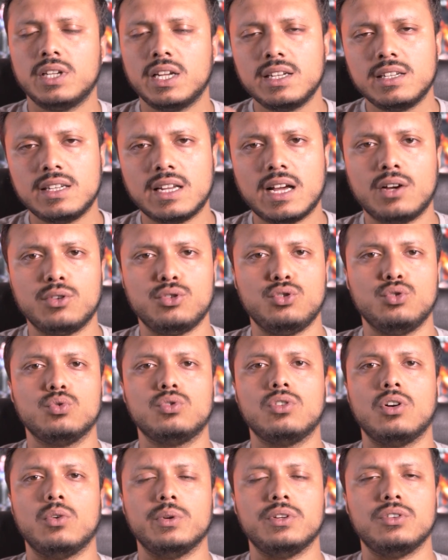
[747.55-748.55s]
and now you
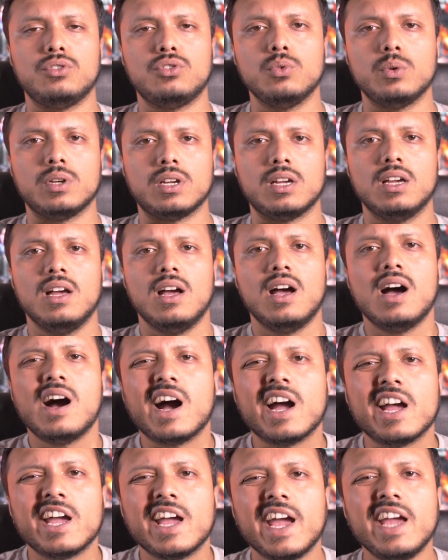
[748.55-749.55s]
go and do it.
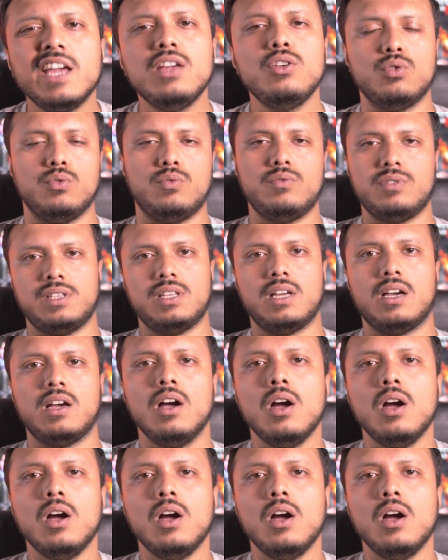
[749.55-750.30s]
I hate you for that.